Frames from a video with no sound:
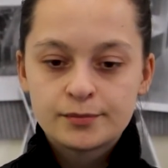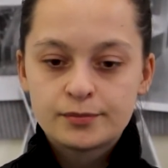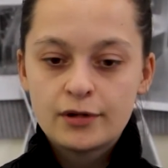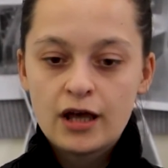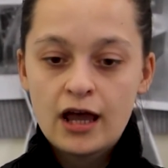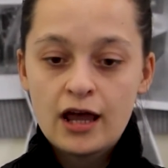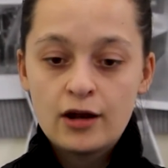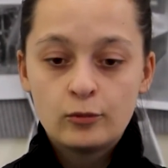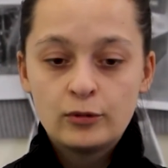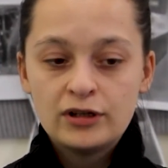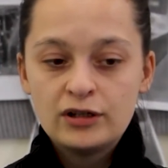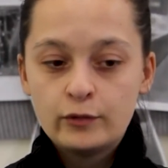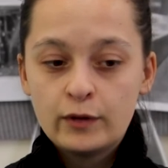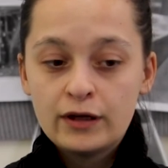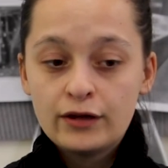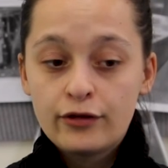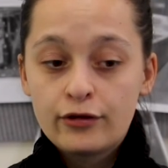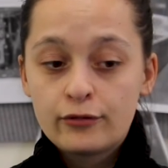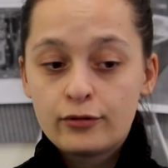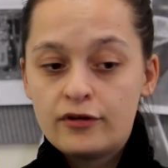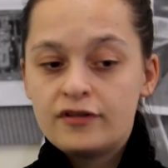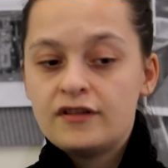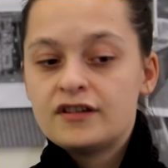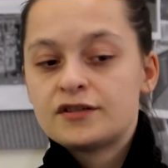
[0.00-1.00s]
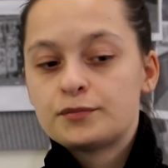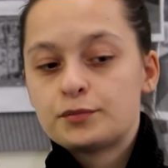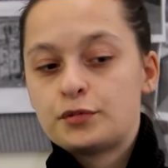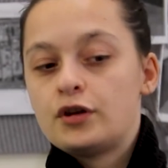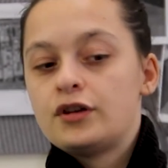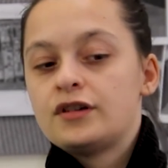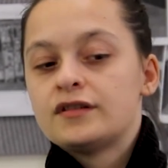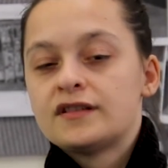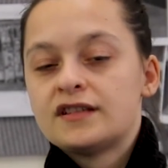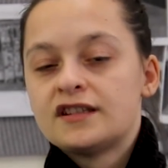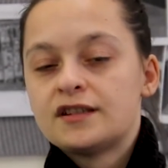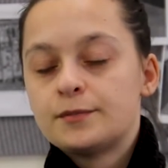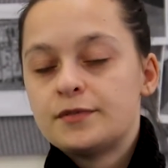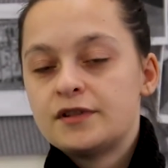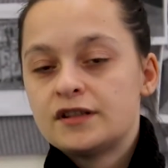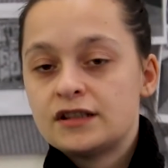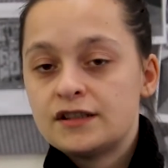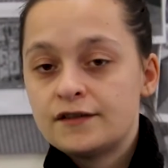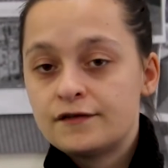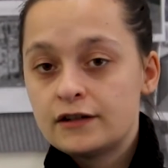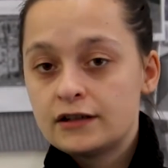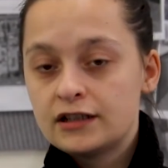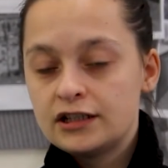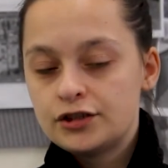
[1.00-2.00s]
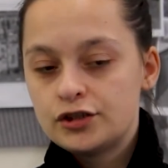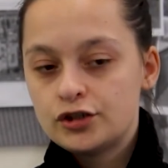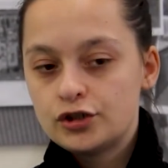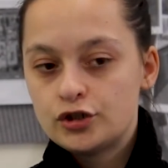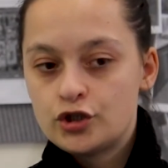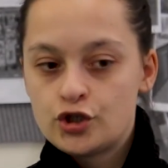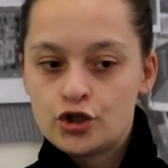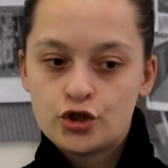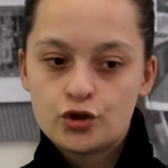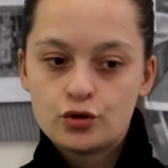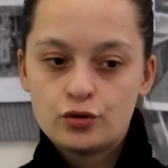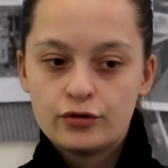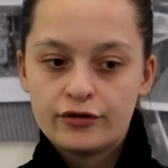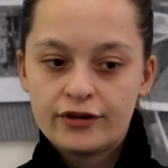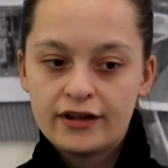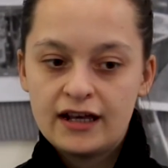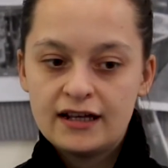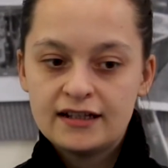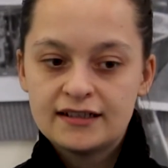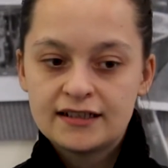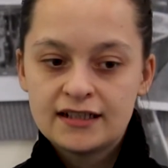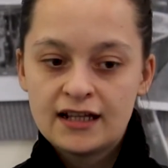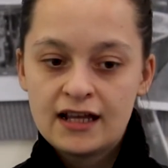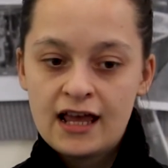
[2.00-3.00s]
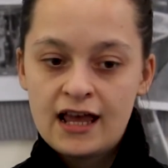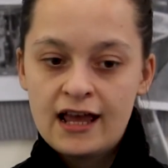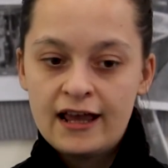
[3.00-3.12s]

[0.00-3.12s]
And we went through this process specifically to ensure that